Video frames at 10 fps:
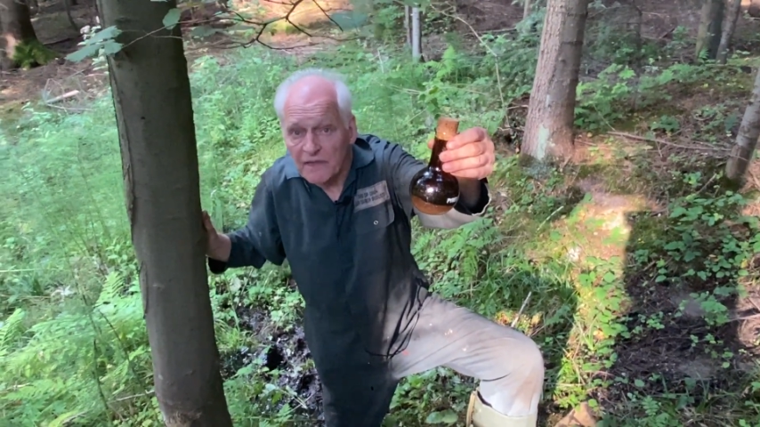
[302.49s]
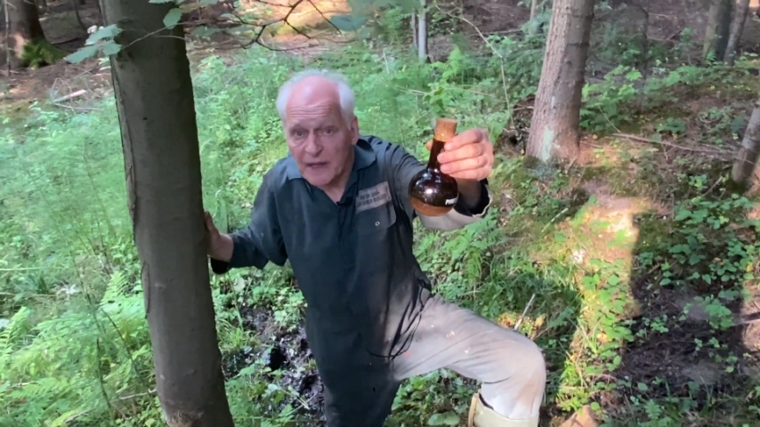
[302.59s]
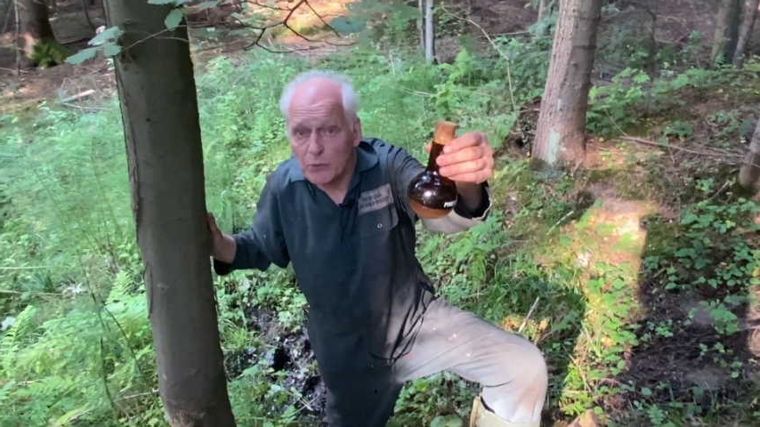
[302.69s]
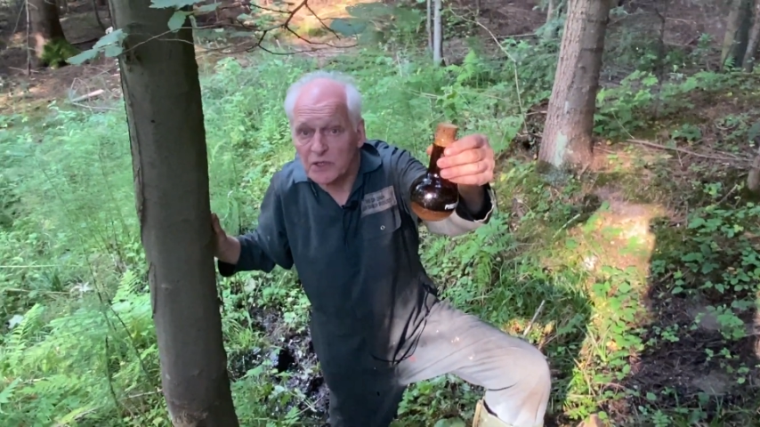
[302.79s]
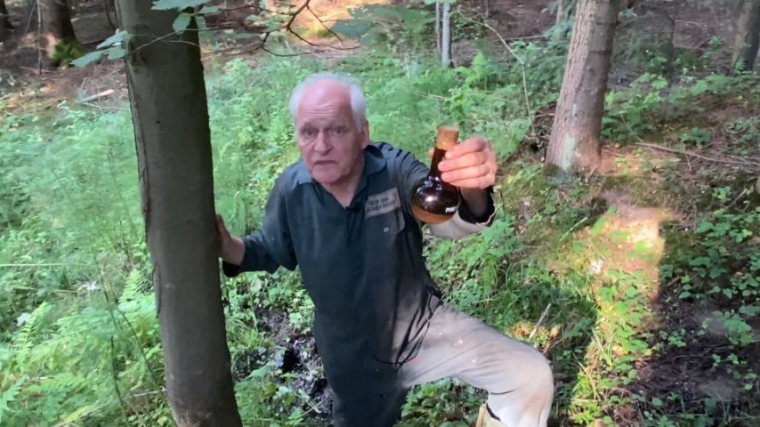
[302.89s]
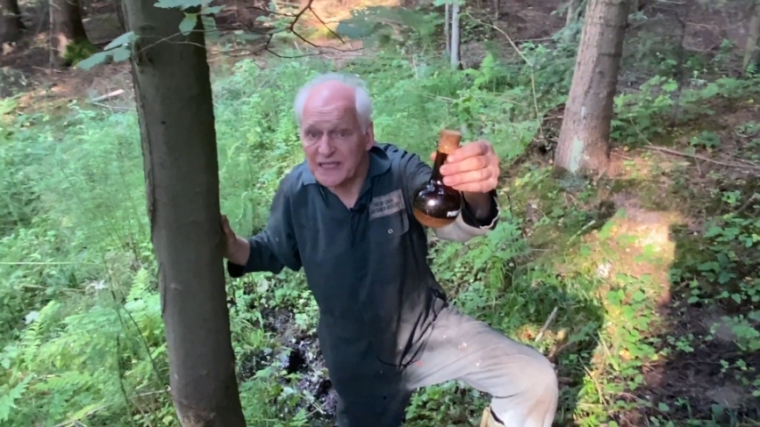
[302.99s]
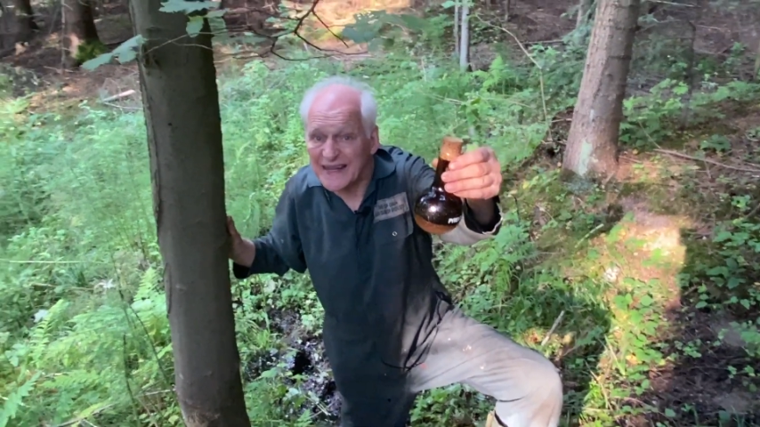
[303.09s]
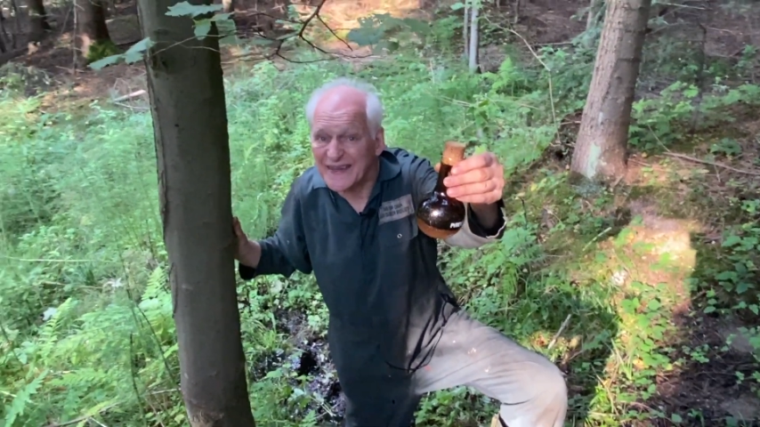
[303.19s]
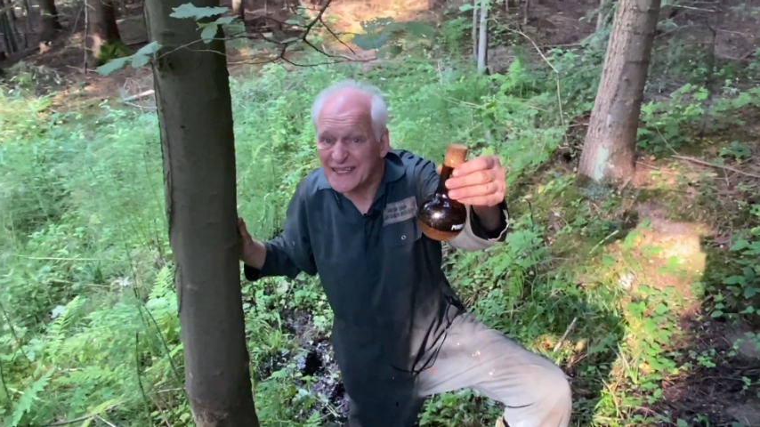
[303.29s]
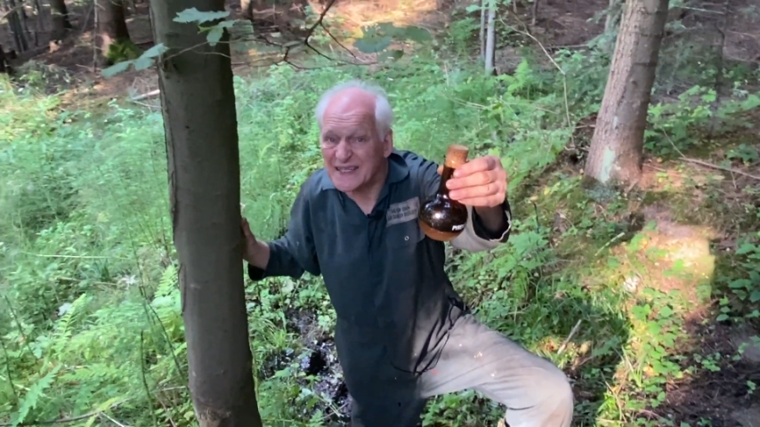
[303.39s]
they would have
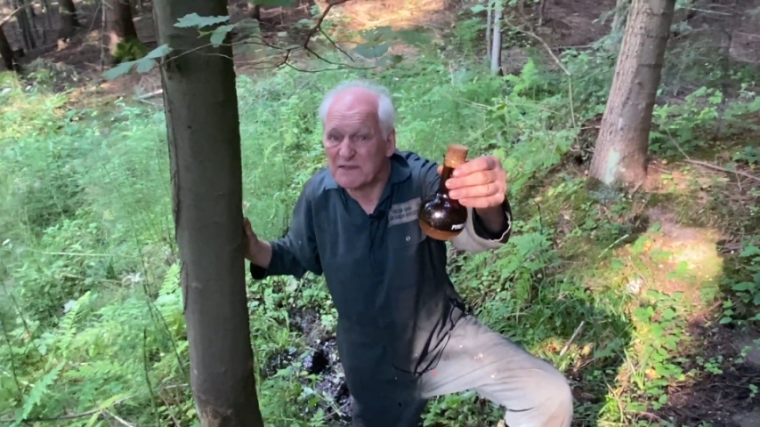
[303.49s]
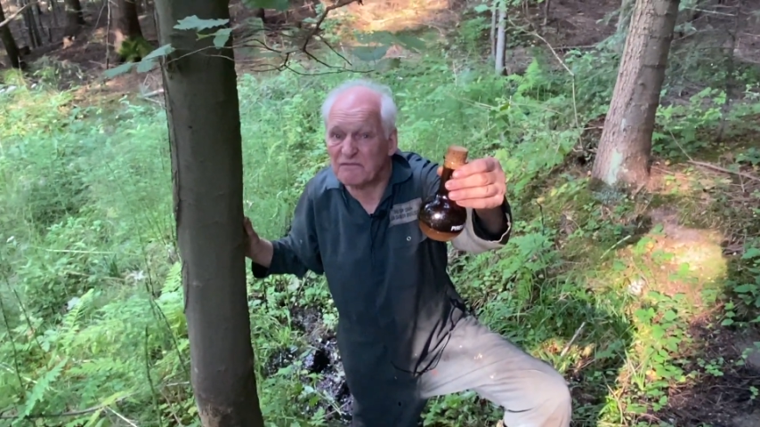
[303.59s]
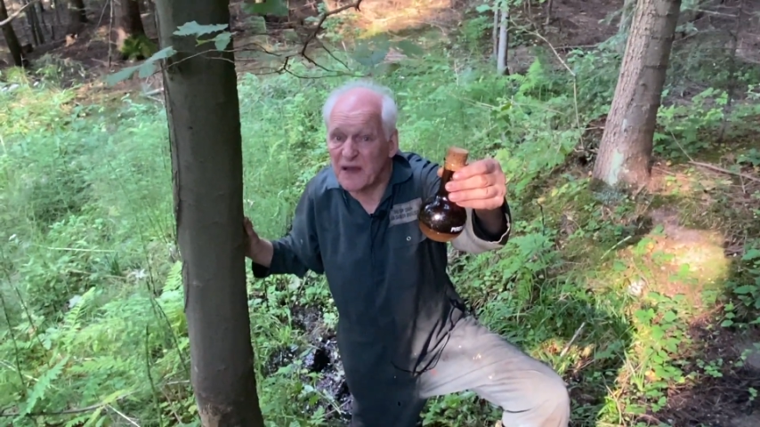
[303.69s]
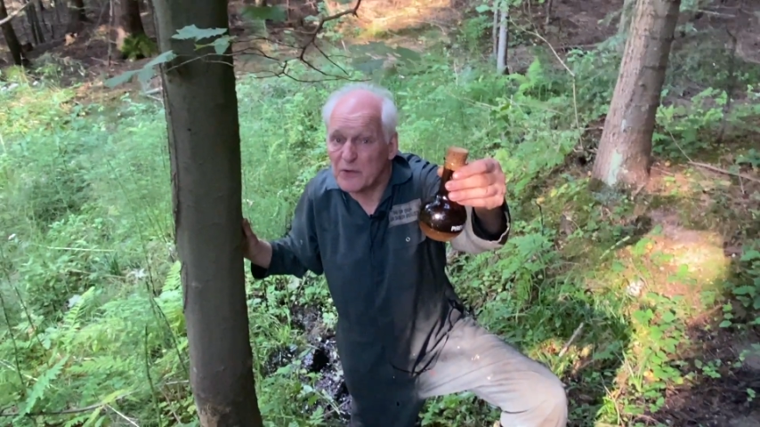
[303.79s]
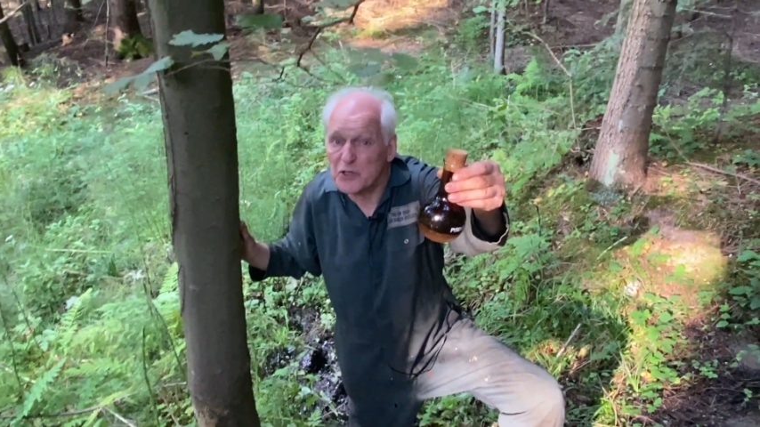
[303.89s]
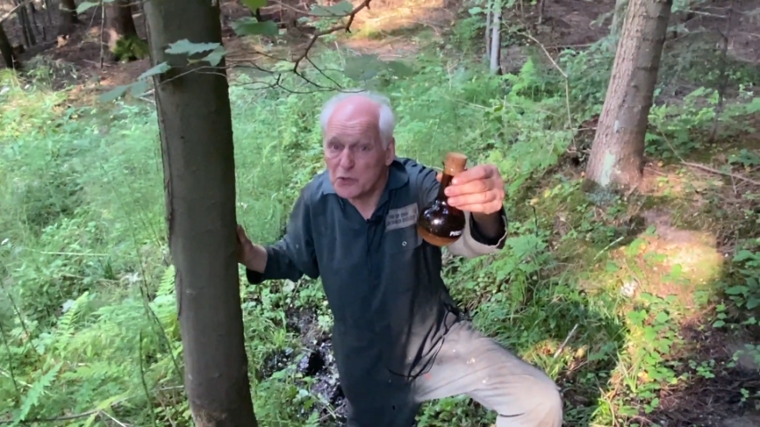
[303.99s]
said this is very